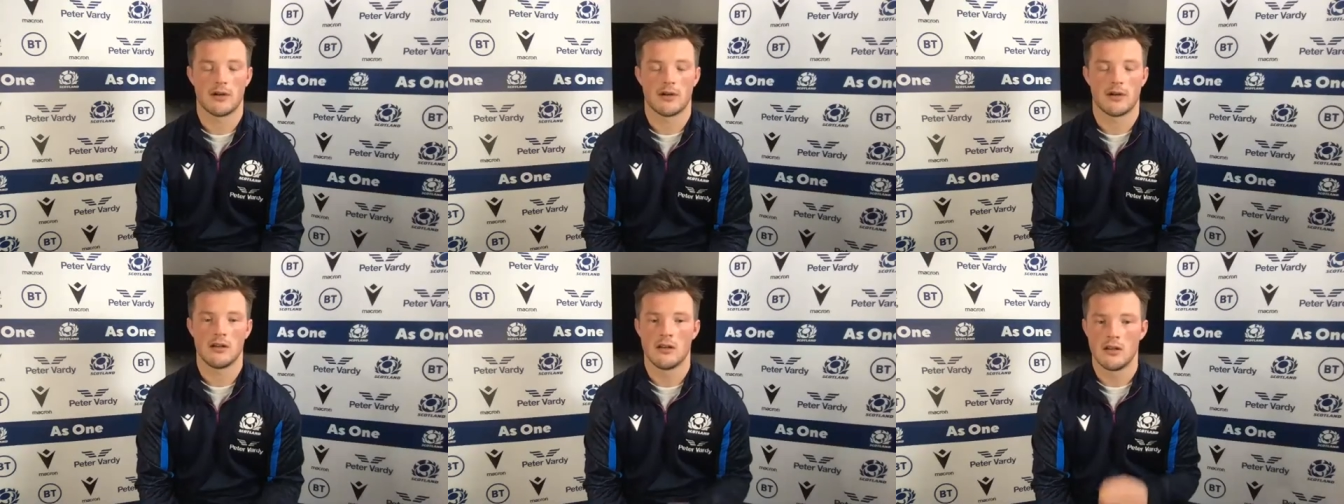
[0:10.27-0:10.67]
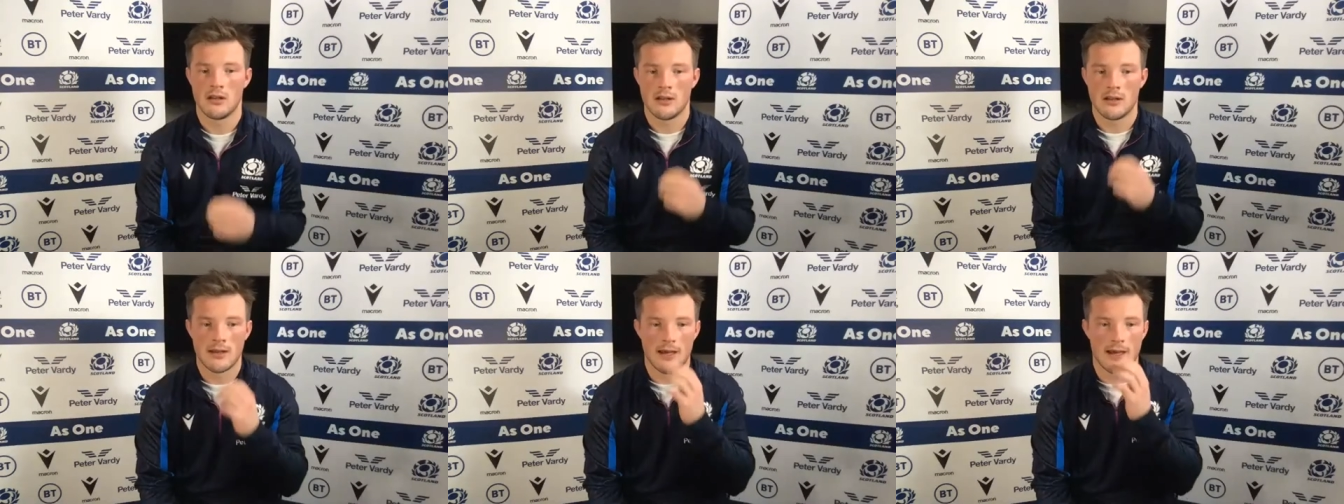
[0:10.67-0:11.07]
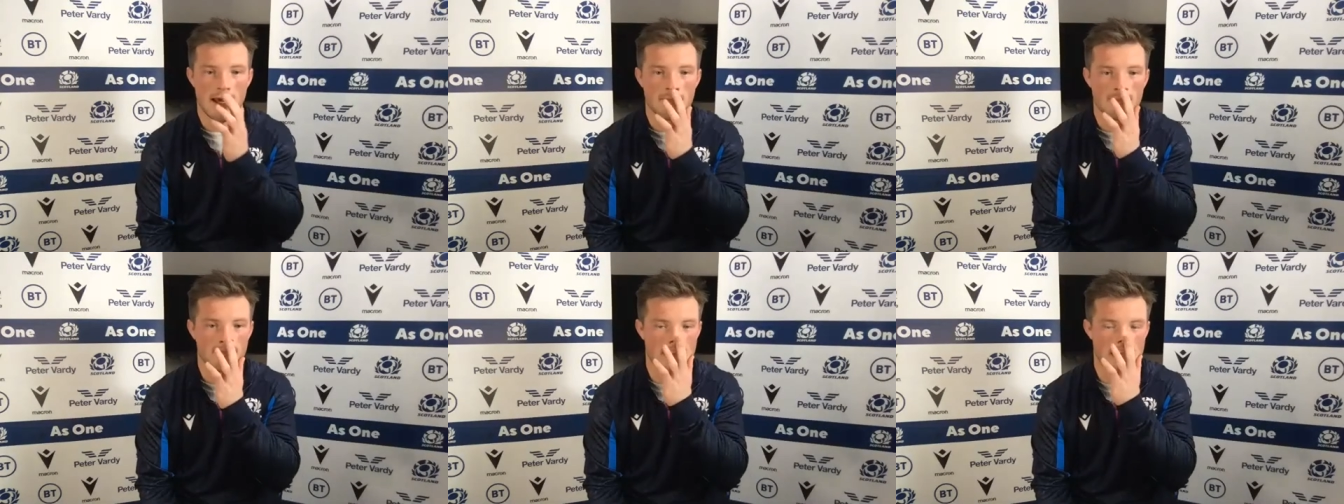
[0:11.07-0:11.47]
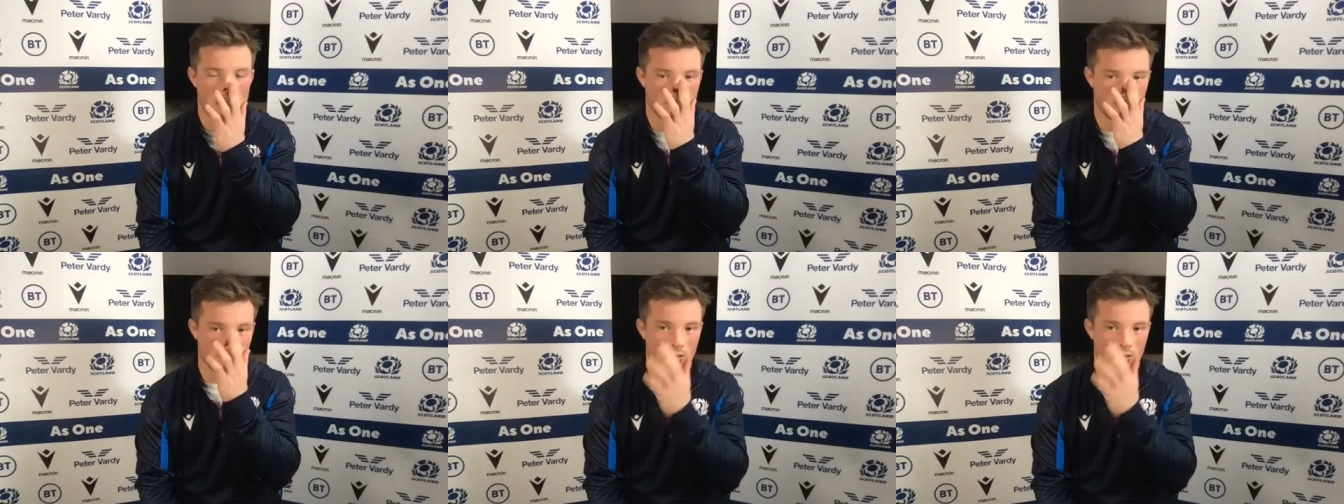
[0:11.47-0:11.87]
But um,
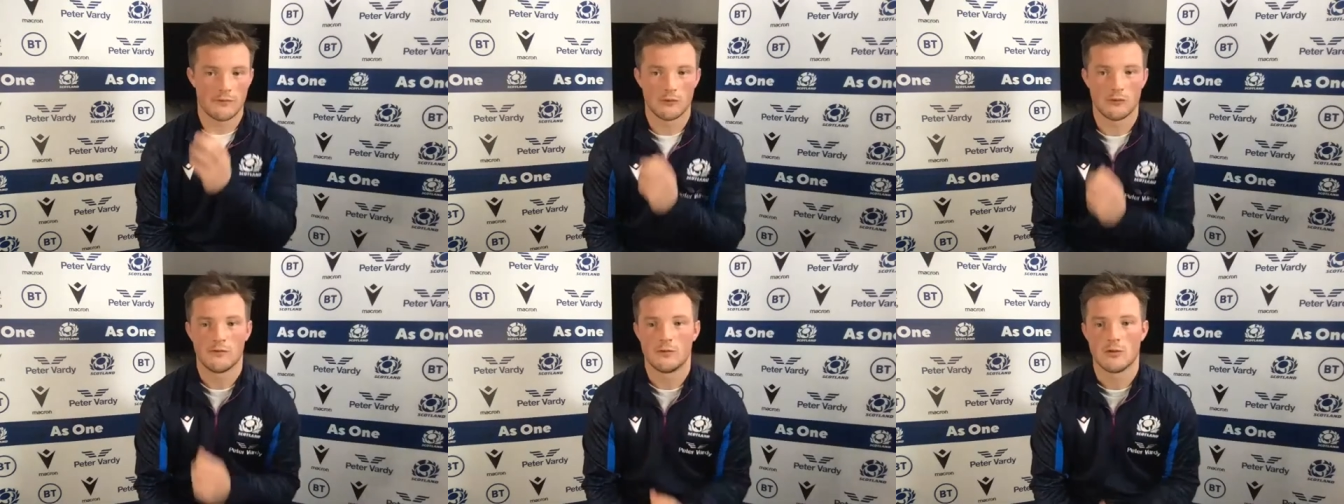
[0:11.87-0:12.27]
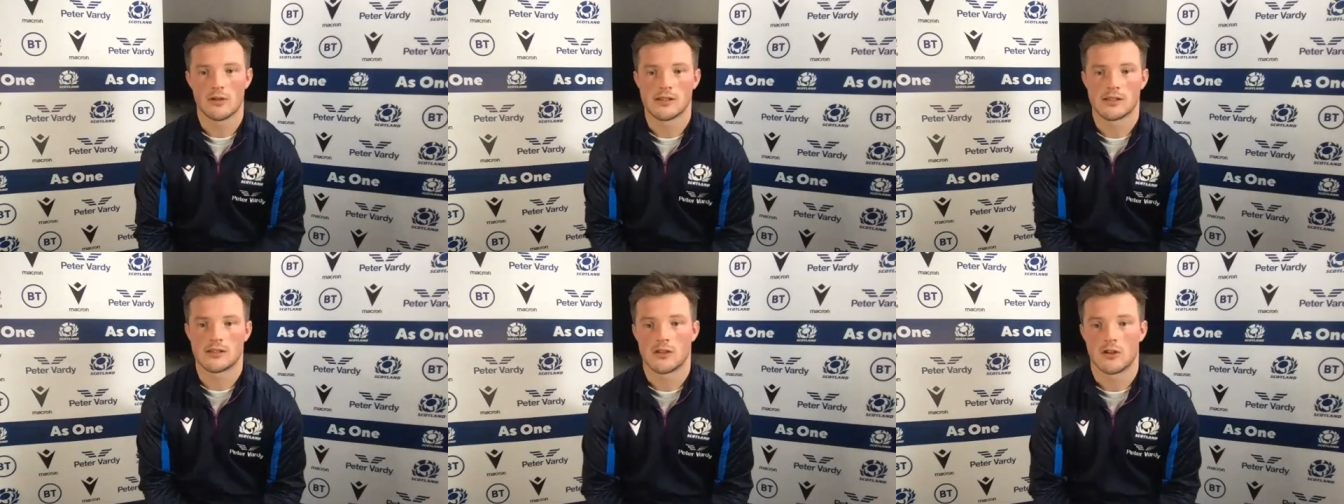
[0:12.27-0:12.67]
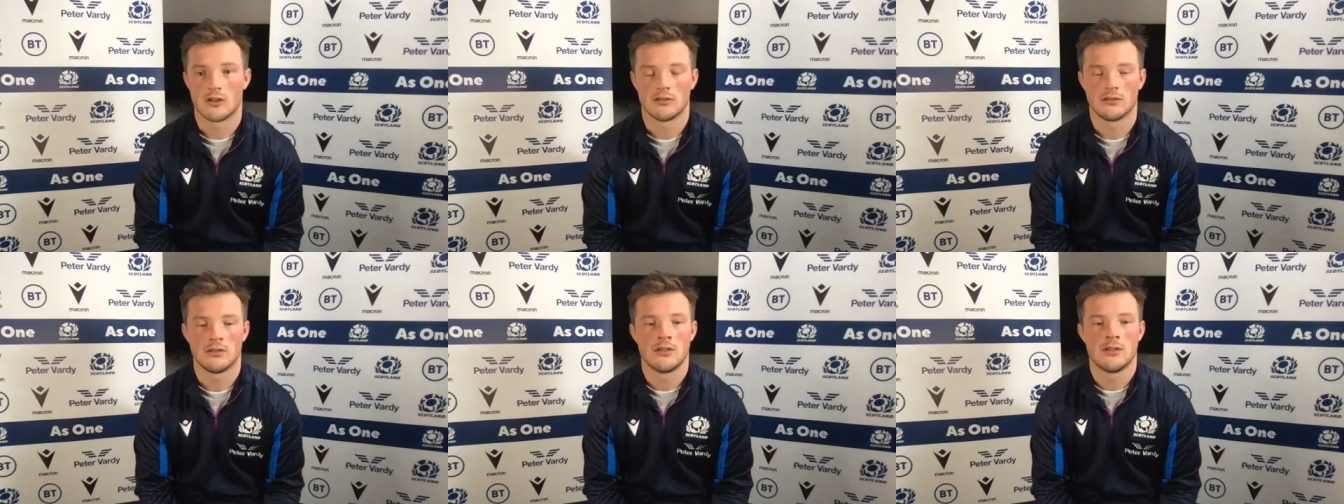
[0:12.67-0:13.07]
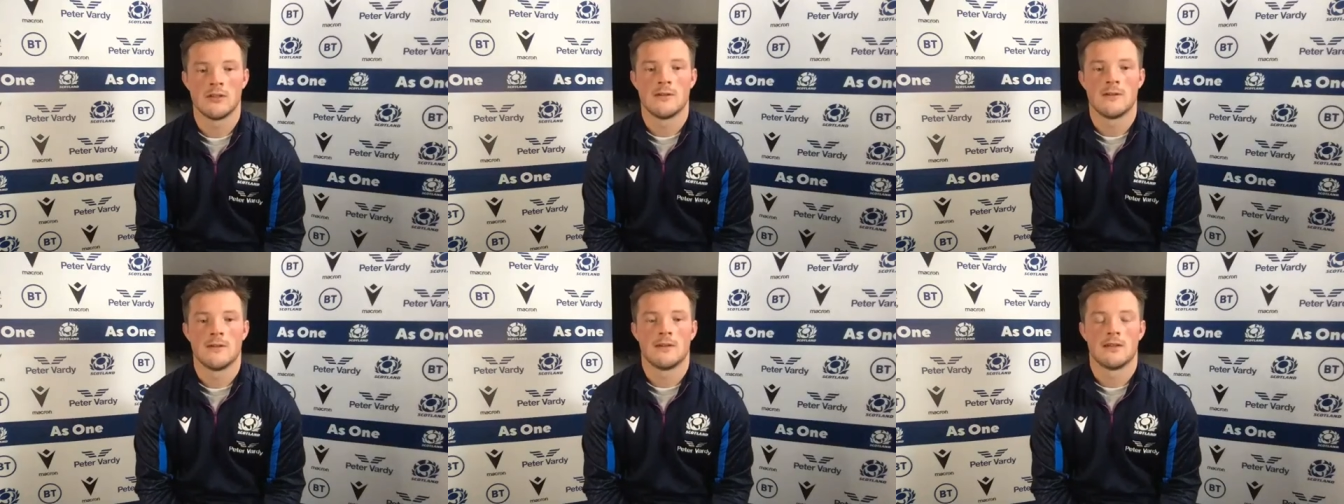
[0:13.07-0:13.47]
now our full focus is on
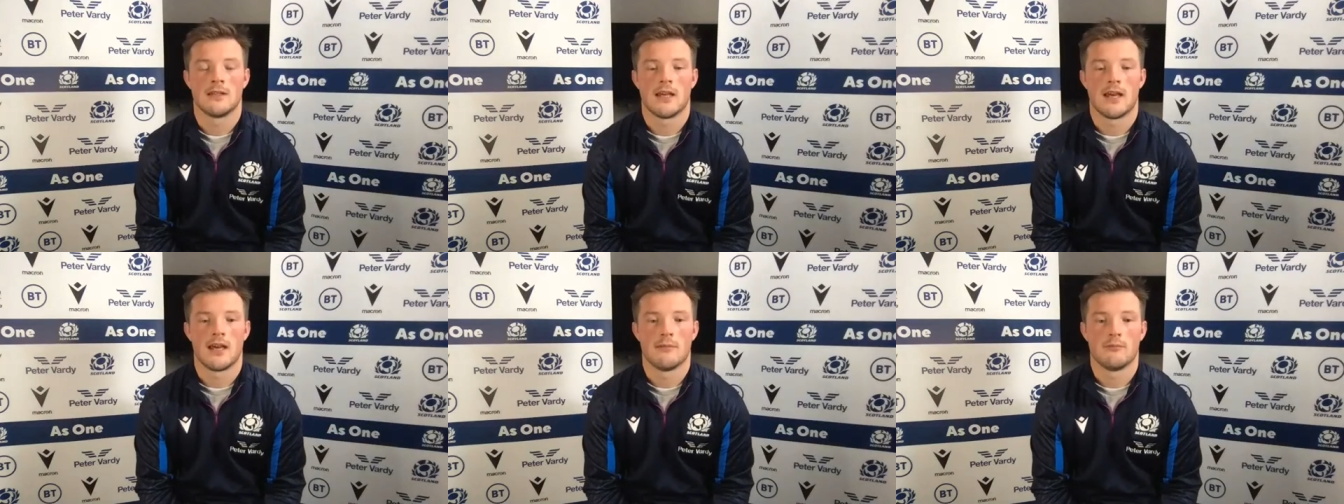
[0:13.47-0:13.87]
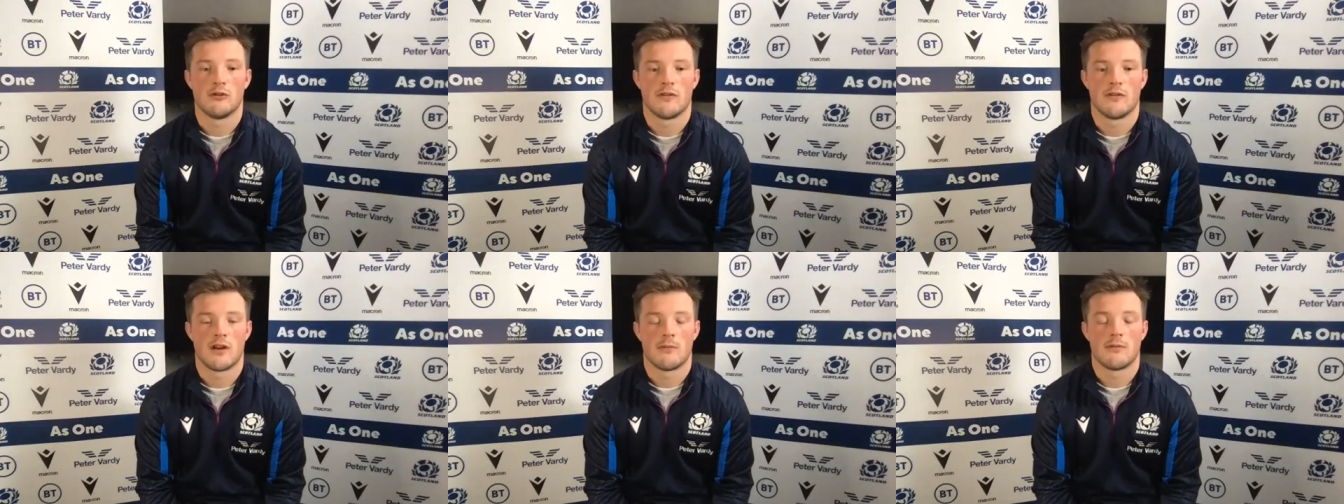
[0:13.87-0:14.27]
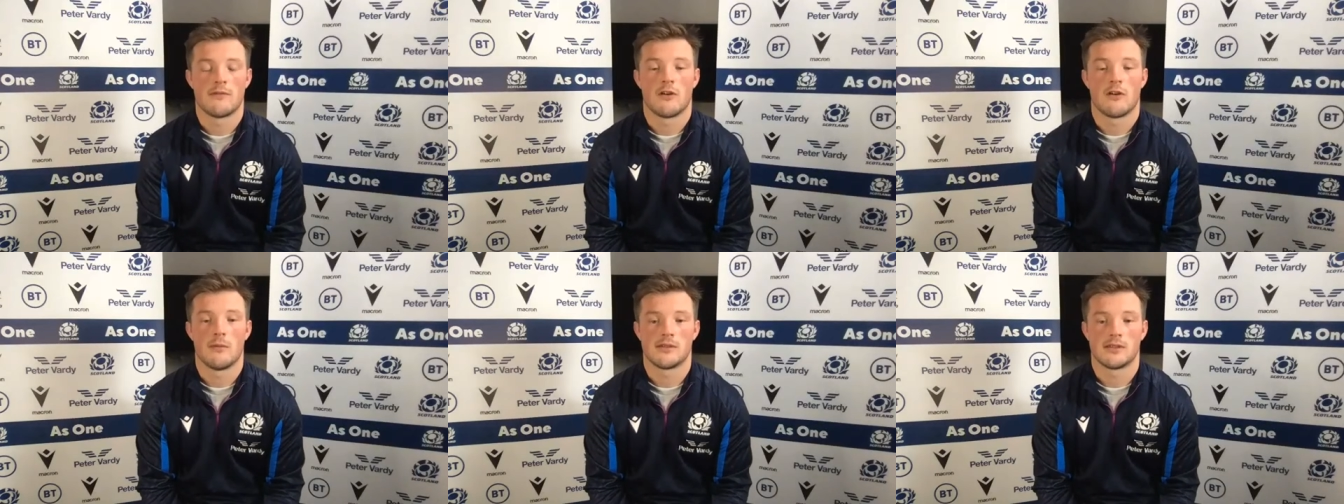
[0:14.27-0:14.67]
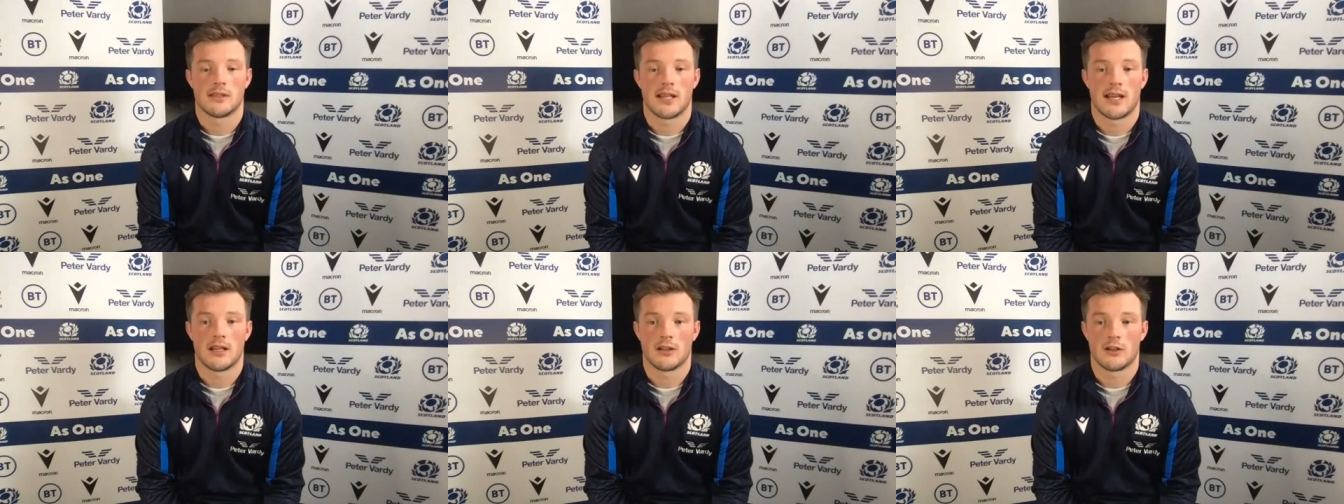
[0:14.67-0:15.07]
yeah improving our performance and
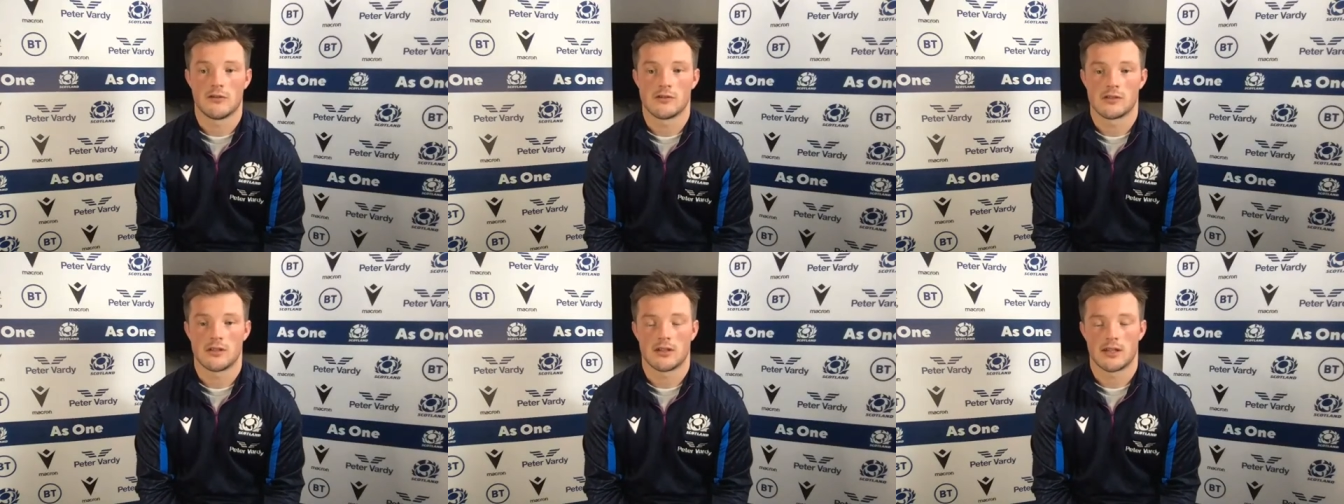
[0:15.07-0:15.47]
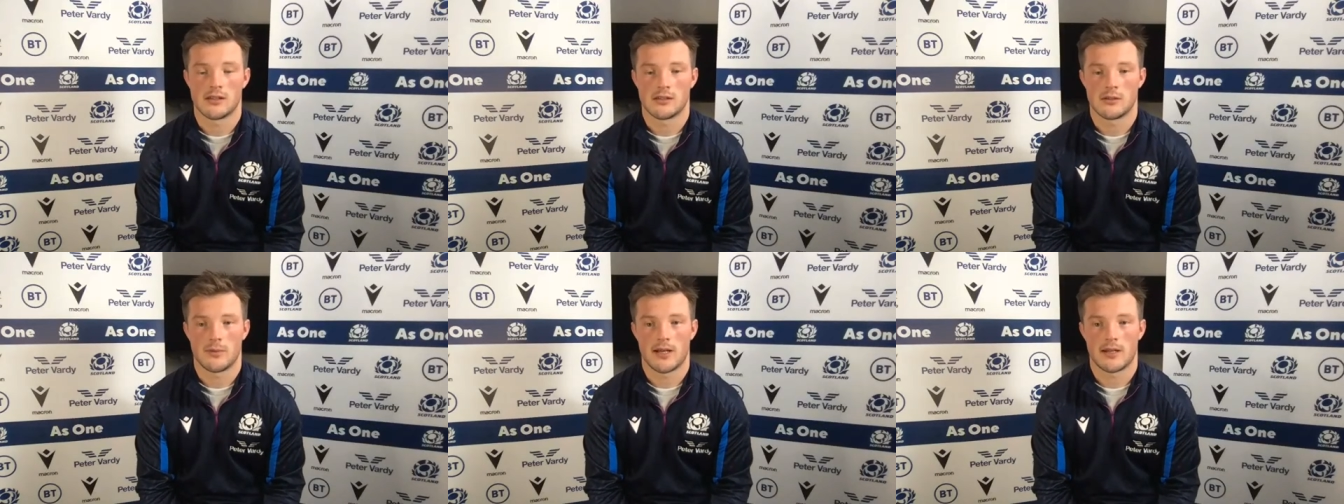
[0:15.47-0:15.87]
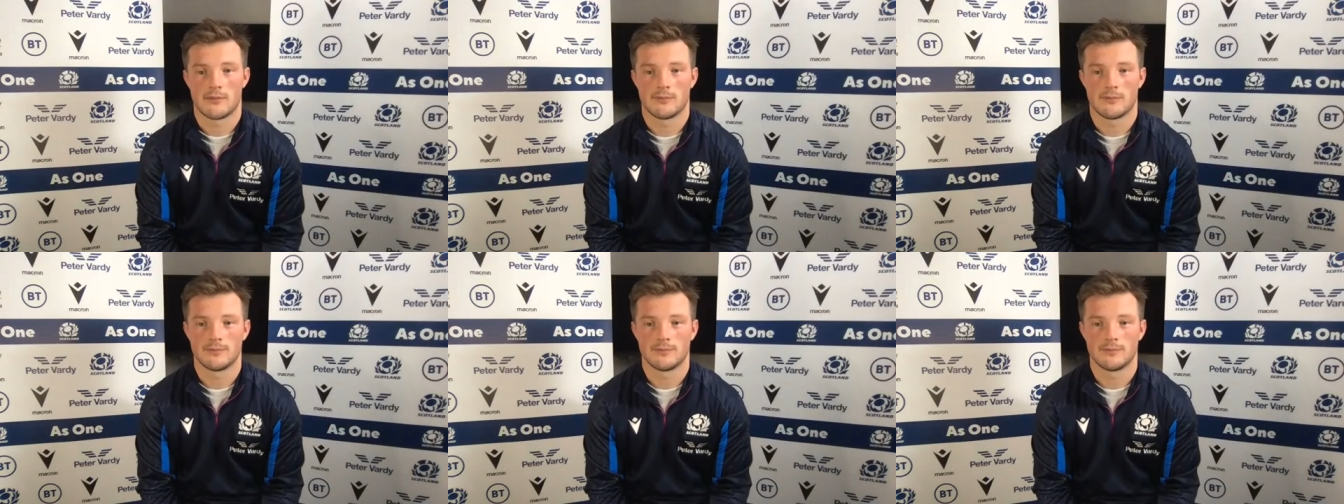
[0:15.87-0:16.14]
getting a good result against Japan.